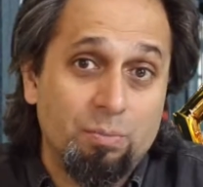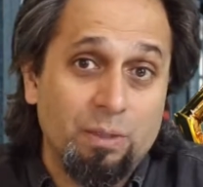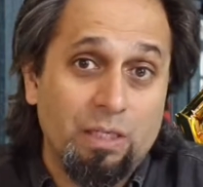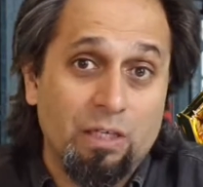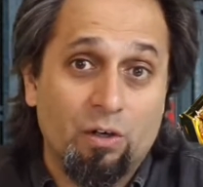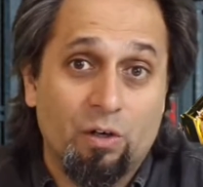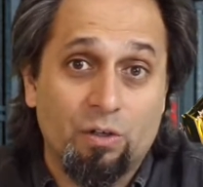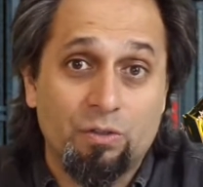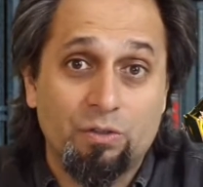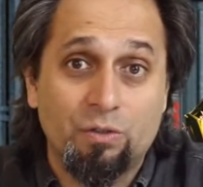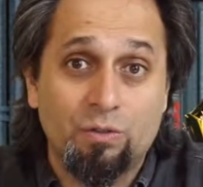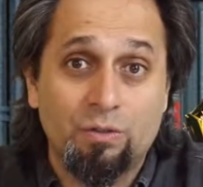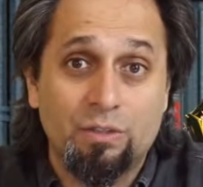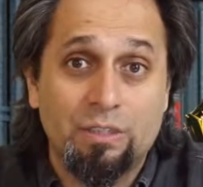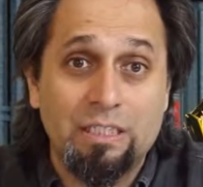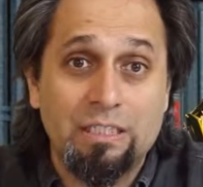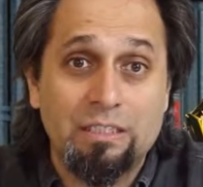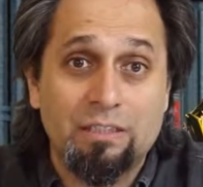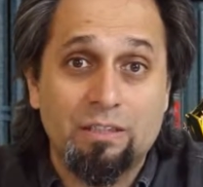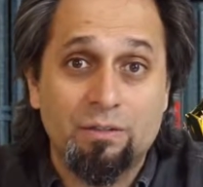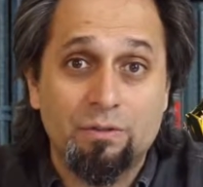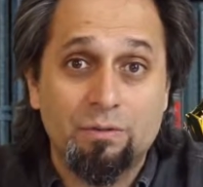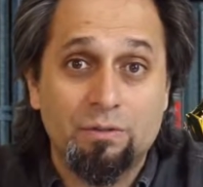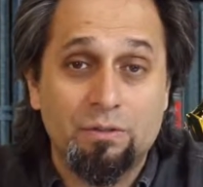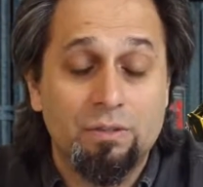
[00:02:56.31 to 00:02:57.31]
to be an
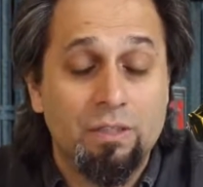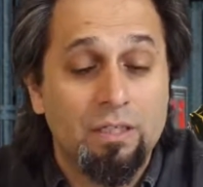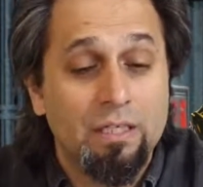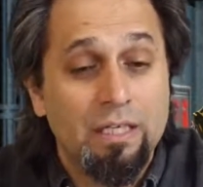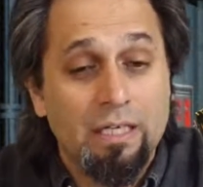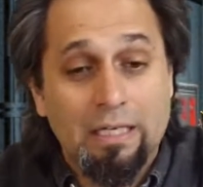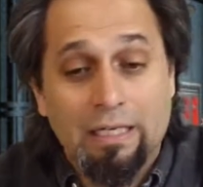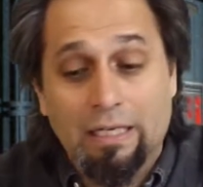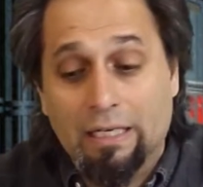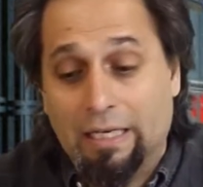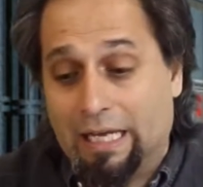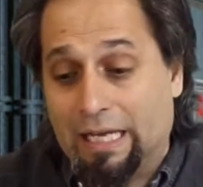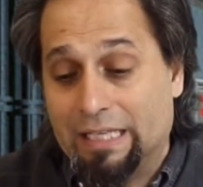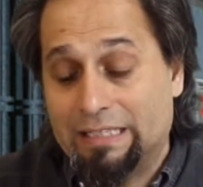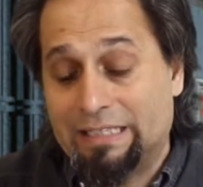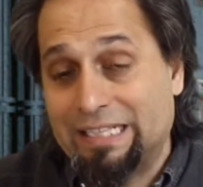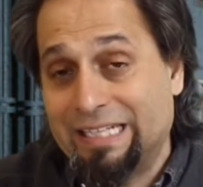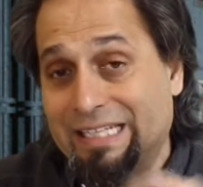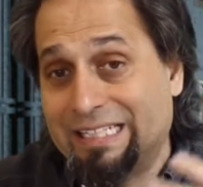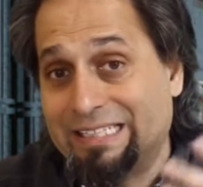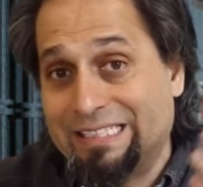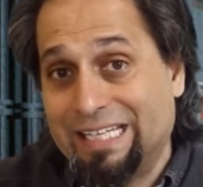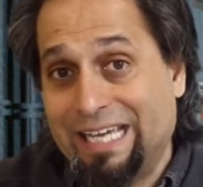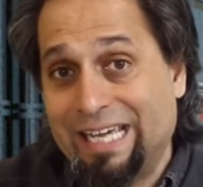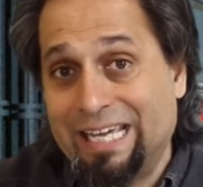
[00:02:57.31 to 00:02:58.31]
R2-D2.
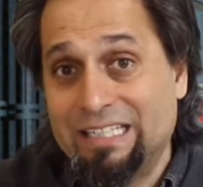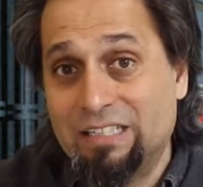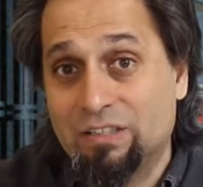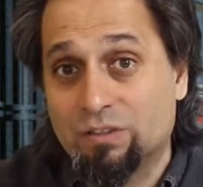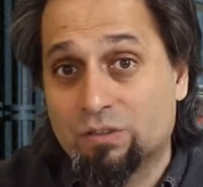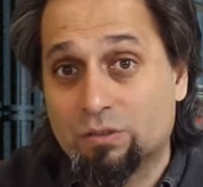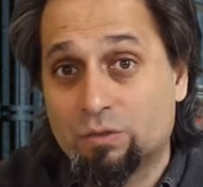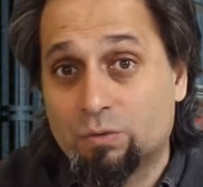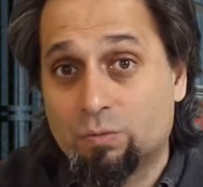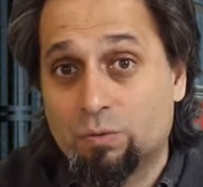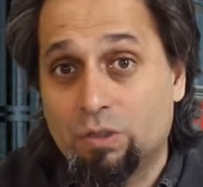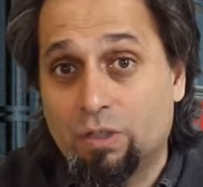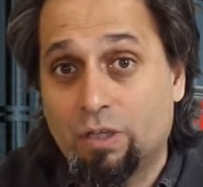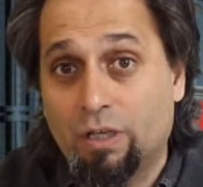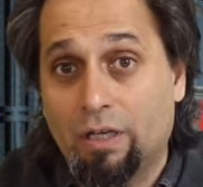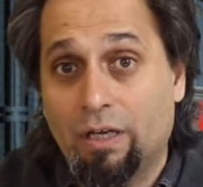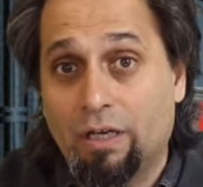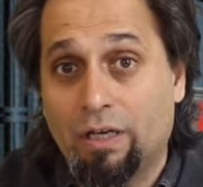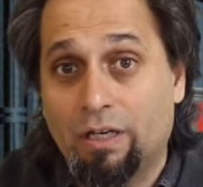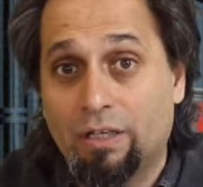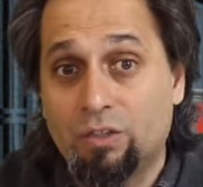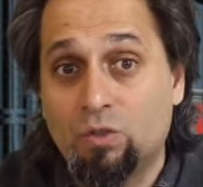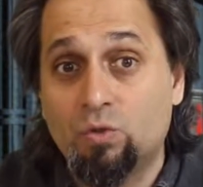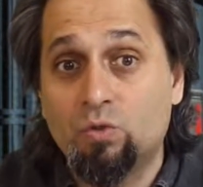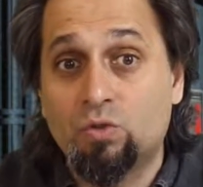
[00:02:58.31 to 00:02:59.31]
Anthony Daniels
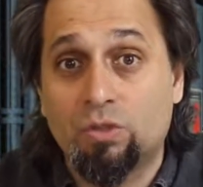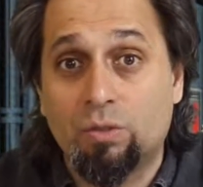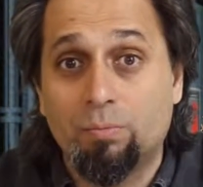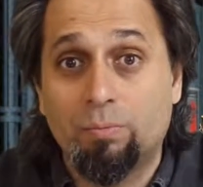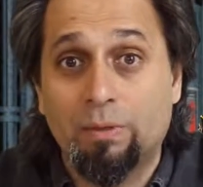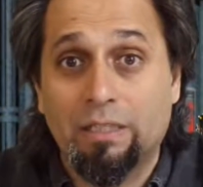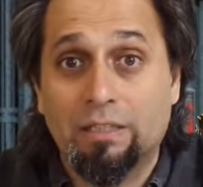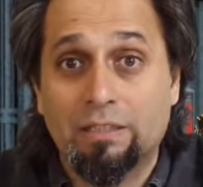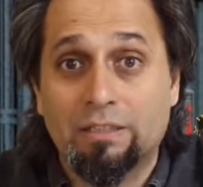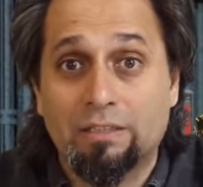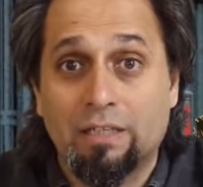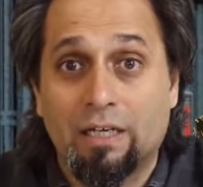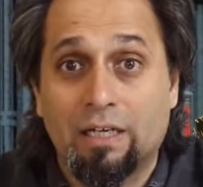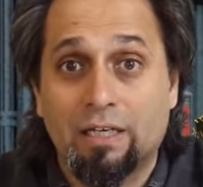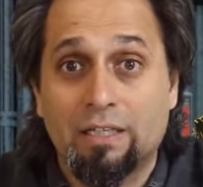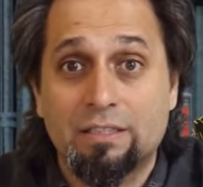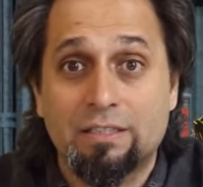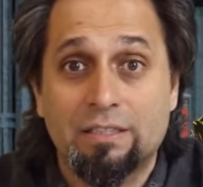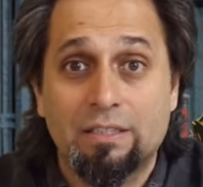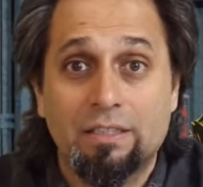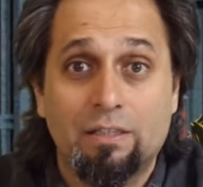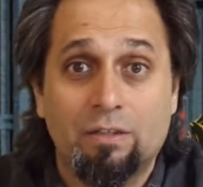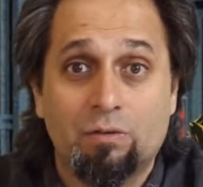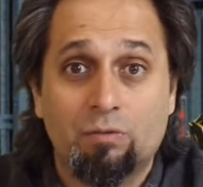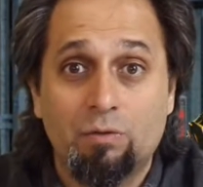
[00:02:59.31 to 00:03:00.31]
uh, used to be inside a
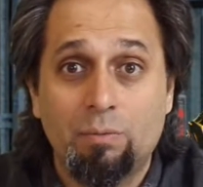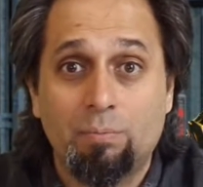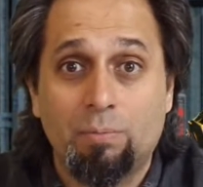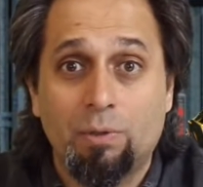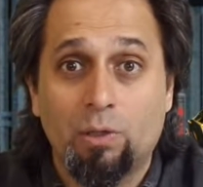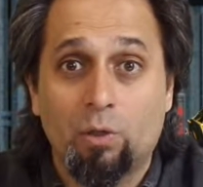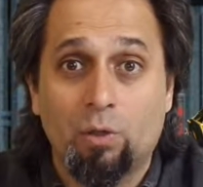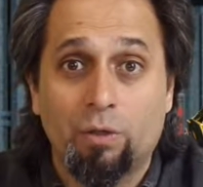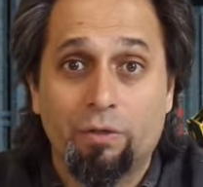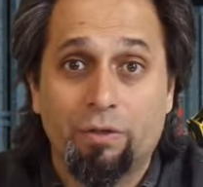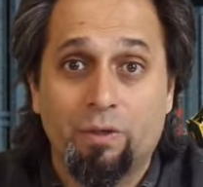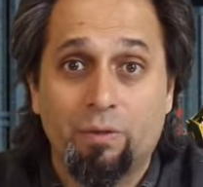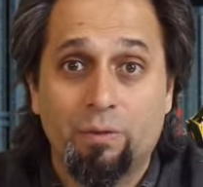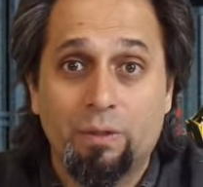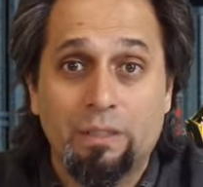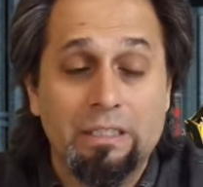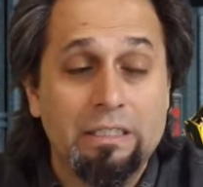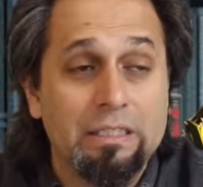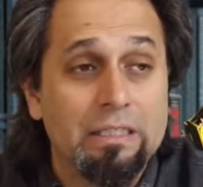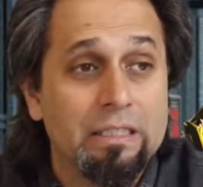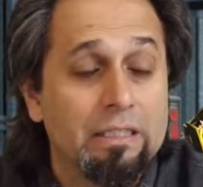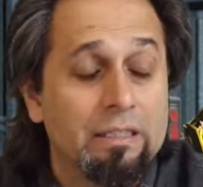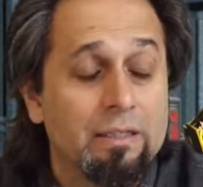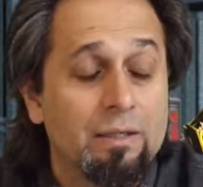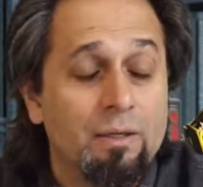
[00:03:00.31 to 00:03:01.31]
C-3PO, although he